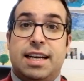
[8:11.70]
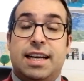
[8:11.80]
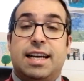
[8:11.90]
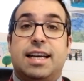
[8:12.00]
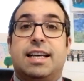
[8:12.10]

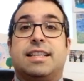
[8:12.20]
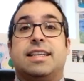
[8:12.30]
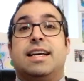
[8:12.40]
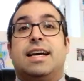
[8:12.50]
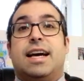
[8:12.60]
is
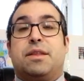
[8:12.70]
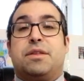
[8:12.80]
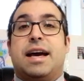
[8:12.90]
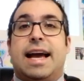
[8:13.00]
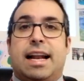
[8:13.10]
at the
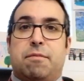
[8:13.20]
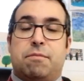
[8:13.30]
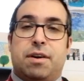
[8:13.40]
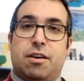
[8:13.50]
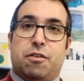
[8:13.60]
helm
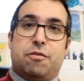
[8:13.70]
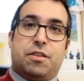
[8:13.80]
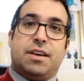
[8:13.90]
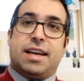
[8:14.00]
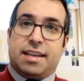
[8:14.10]
of
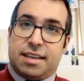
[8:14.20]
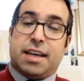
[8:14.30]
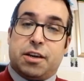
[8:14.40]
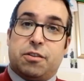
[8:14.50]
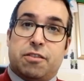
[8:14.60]
the
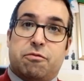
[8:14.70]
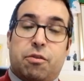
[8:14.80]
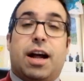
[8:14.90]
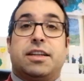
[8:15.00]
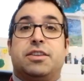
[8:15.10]
executive
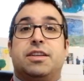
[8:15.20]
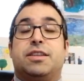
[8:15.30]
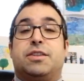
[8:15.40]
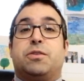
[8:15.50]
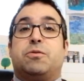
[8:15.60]
branch,
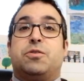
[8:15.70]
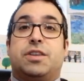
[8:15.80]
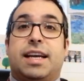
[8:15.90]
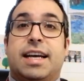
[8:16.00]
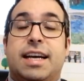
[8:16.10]
so to
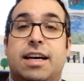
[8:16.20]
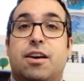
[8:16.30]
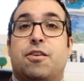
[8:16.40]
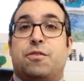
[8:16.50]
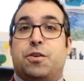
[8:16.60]
say,
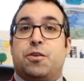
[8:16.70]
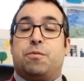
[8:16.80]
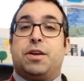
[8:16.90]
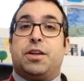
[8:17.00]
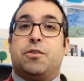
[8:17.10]
of the
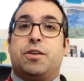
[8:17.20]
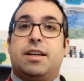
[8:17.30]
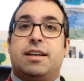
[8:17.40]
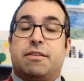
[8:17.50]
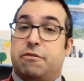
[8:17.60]
European Union,
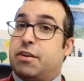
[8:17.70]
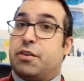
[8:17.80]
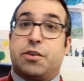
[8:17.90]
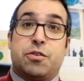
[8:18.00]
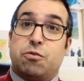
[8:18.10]
a very
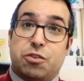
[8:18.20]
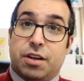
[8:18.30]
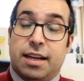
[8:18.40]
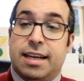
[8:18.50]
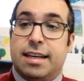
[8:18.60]

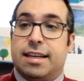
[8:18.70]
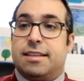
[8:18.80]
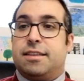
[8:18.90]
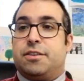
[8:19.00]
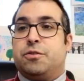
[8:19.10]
crucial
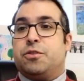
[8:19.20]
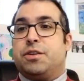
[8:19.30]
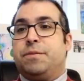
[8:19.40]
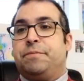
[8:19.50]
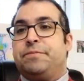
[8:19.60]

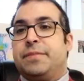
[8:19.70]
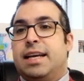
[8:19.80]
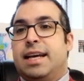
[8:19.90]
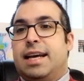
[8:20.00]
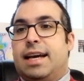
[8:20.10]
institution.
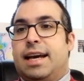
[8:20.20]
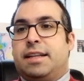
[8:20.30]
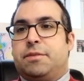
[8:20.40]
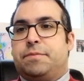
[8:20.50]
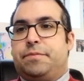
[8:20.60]

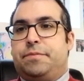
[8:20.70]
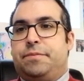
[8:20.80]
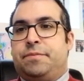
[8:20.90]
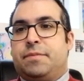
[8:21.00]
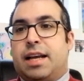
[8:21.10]
And
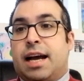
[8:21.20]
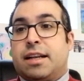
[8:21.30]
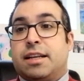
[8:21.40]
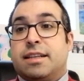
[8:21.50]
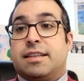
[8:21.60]

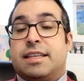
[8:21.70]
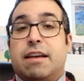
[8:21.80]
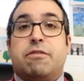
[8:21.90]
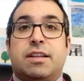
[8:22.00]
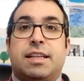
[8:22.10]
Article
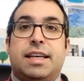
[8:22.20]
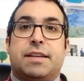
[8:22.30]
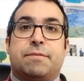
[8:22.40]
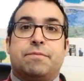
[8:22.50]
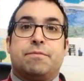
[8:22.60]

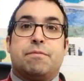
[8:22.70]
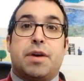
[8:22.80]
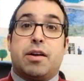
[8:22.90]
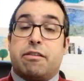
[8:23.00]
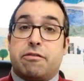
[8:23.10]
17,
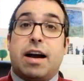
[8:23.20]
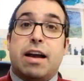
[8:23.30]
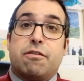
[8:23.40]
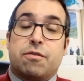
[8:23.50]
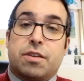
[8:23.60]
para
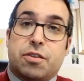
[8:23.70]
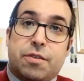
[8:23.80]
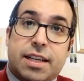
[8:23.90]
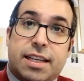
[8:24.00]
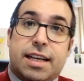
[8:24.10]
5 of the
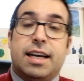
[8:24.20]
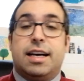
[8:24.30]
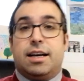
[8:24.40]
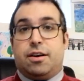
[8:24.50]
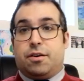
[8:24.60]
Treaty
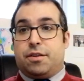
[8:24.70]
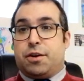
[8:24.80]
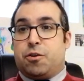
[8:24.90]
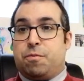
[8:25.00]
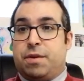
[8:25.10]
on the
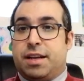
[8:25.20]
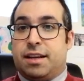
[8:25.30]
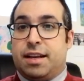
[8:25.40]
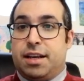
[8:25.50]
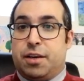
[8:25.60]
European
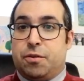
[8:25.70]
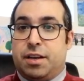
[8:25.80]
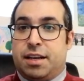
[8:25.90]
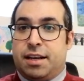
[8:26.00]
Union